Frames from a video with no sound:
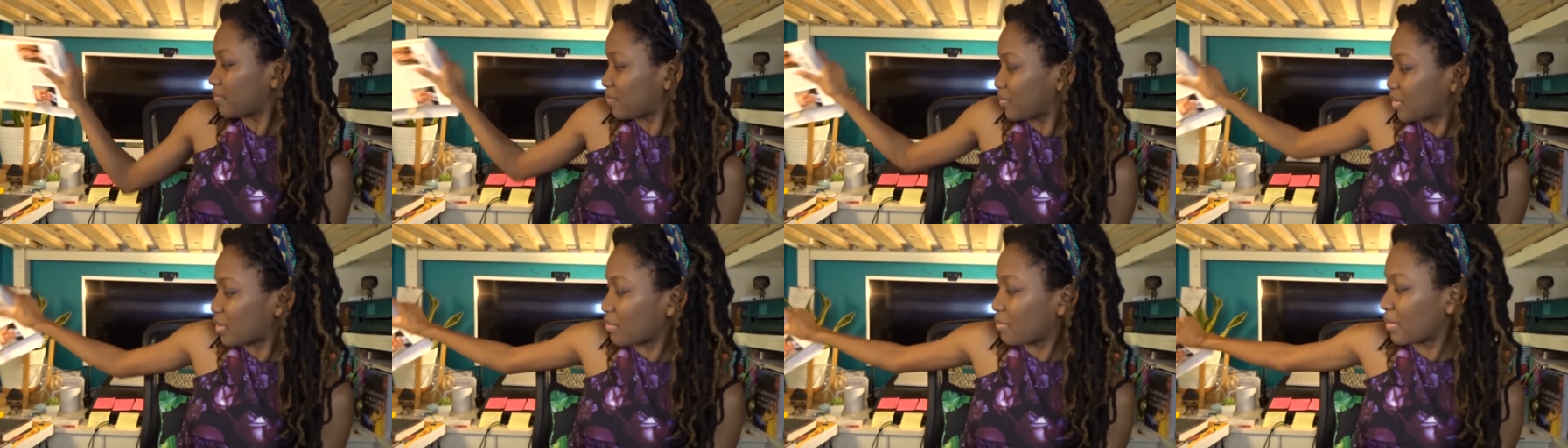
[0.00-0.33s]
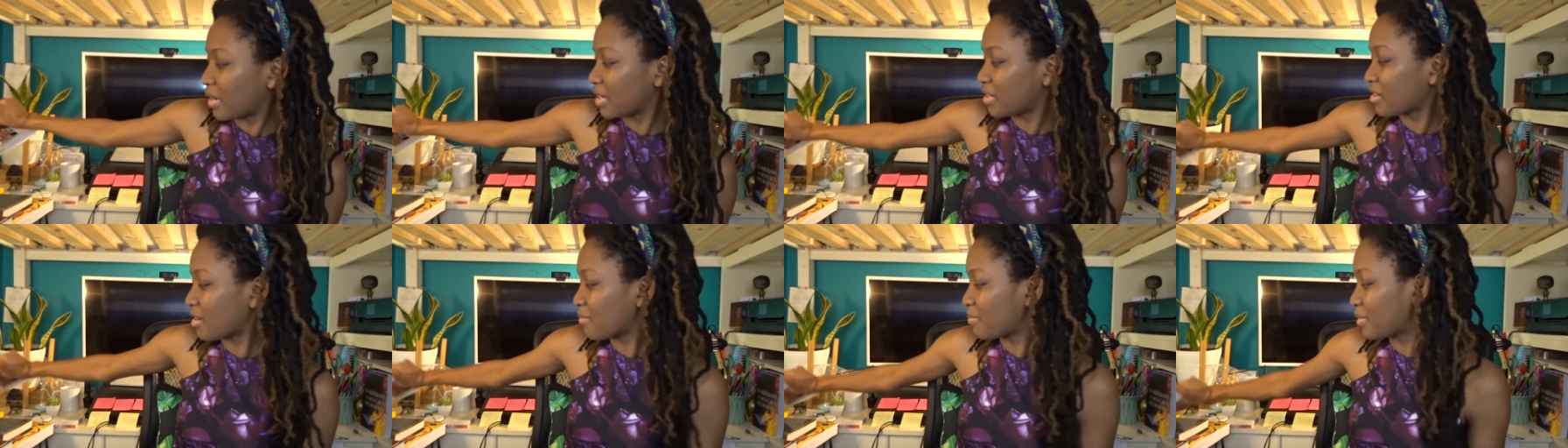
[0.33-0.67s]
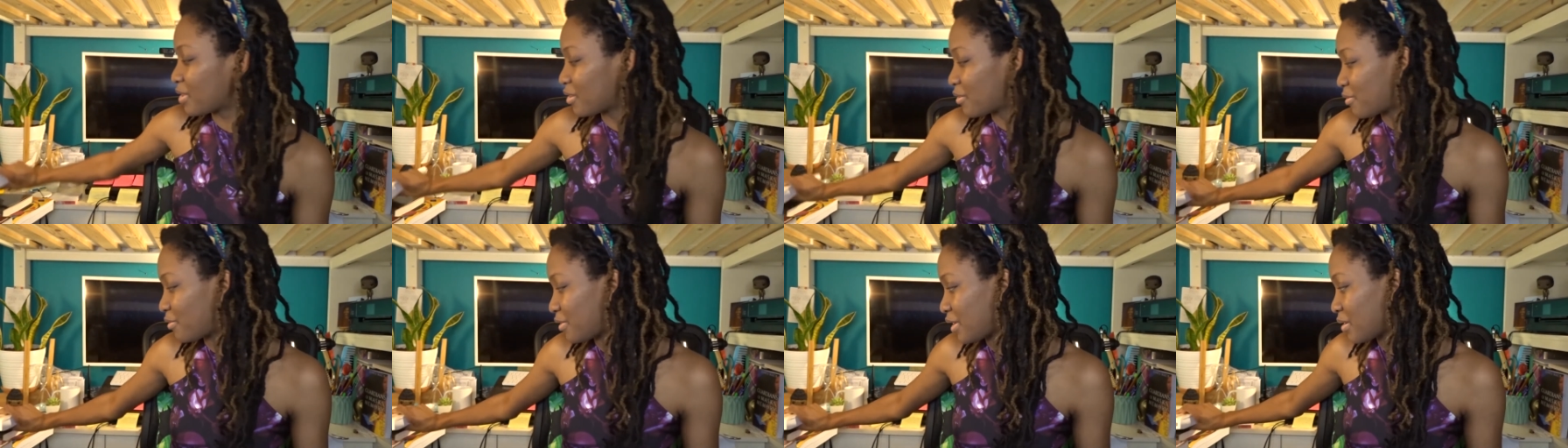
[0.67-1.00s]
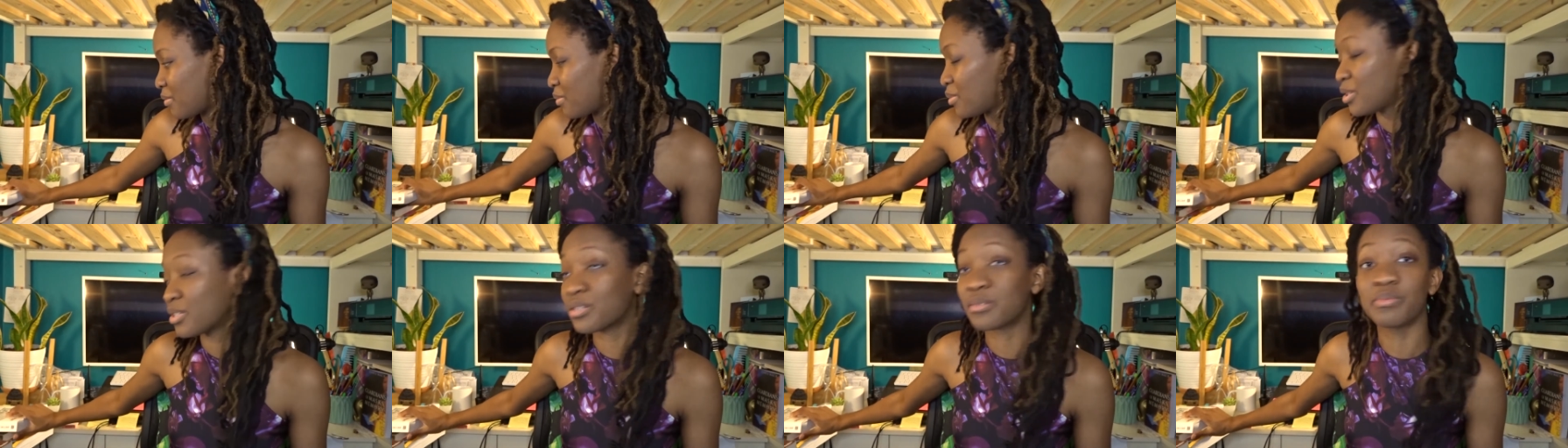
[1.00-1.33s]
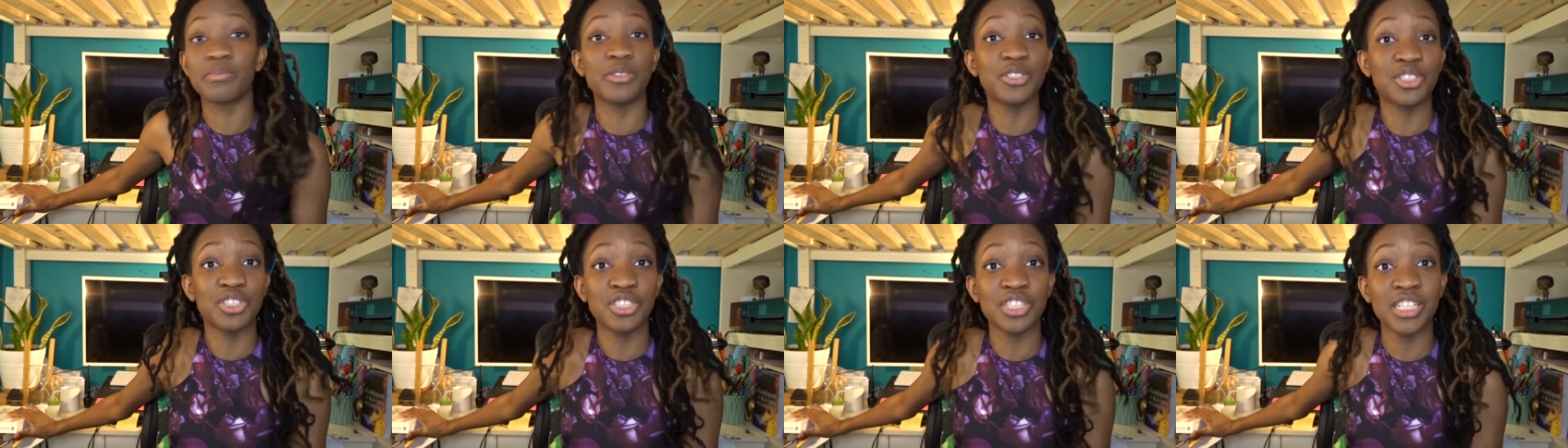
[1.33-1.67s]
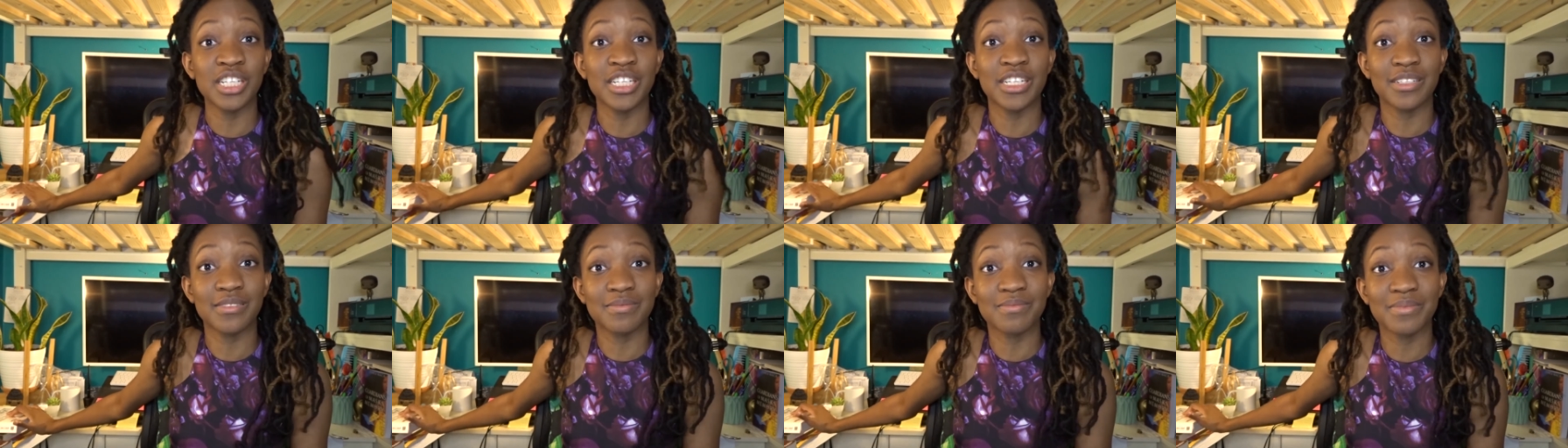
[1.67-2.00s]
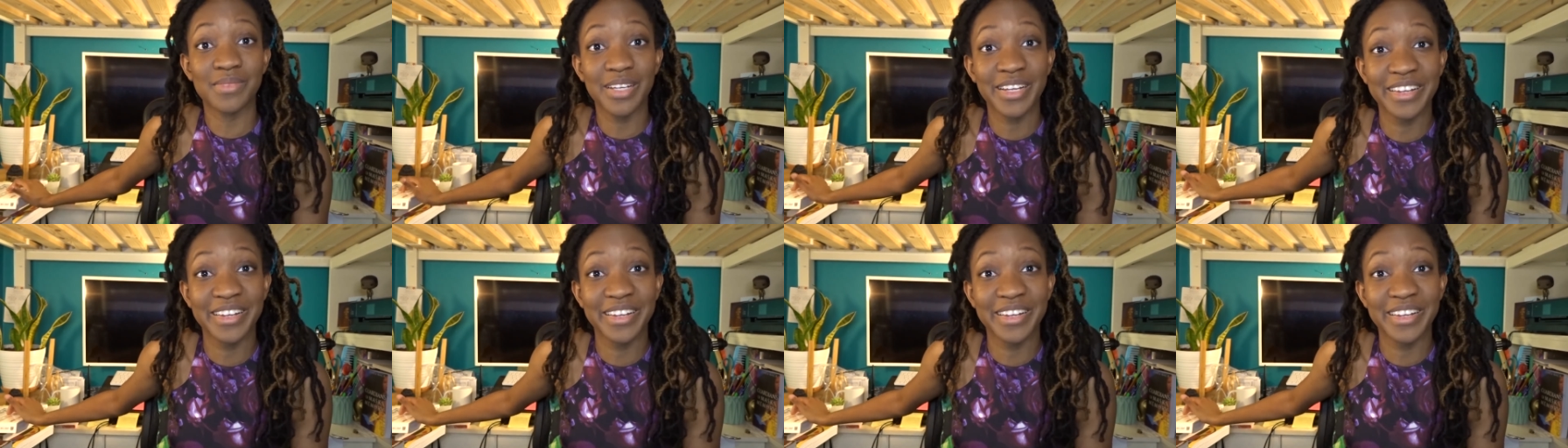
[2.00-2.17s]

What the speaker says: It might not be the fun book, but you need it.